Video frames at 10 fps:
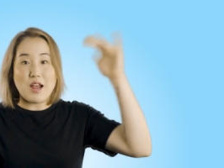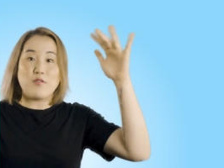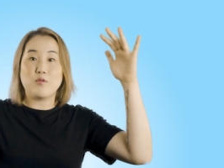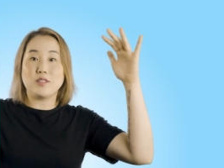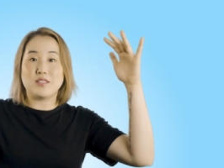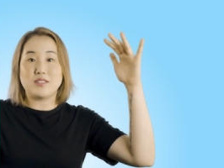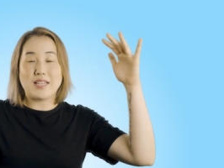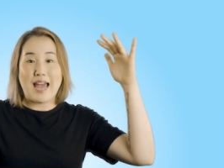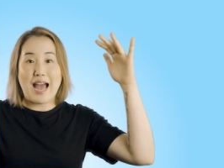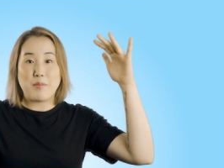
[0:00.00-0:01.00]
everyone to
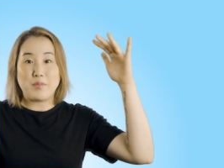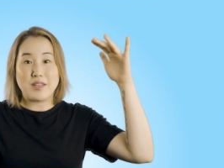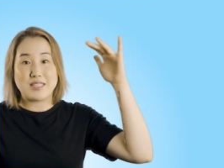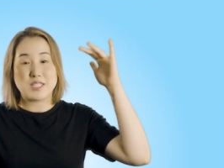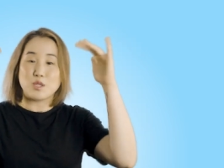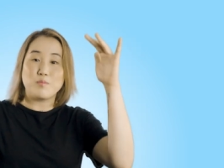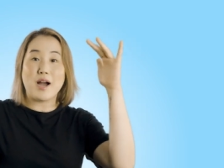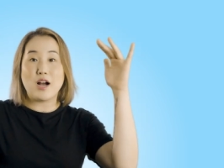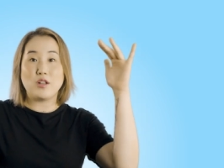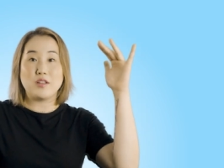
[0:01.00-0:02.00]
stay happy and
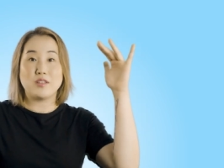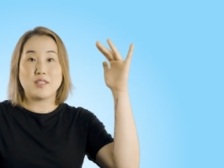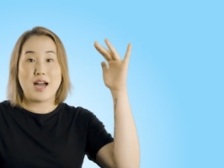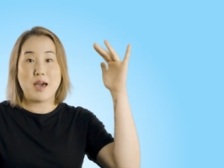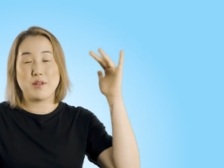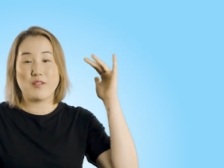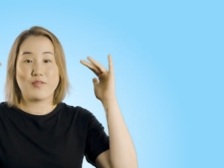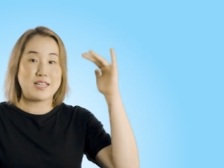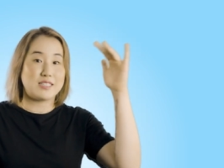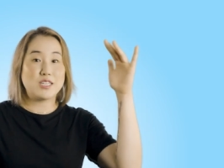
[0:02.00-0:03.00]
smile all the time, and
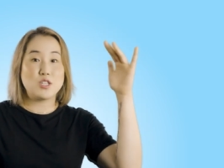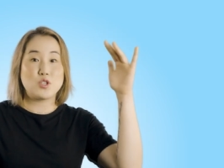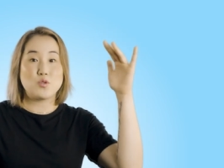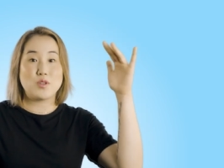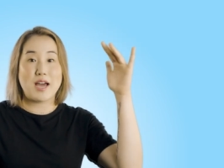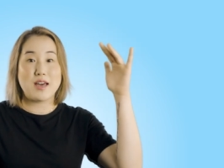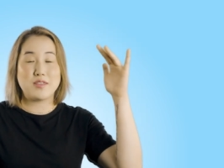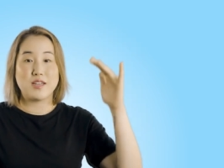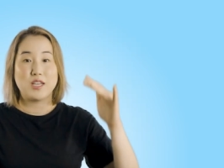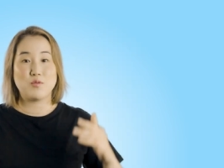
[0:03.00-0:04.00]
if I didn't do
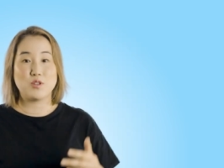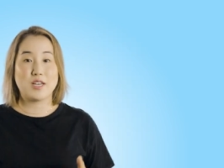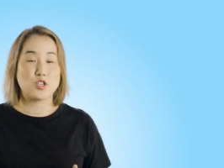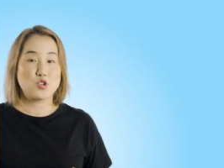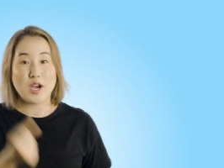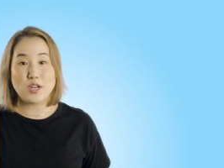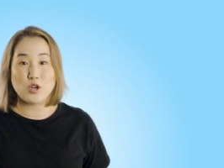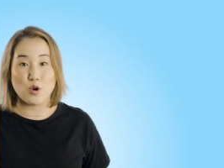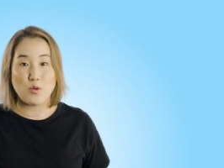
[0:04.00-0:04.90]
that, then he would like try to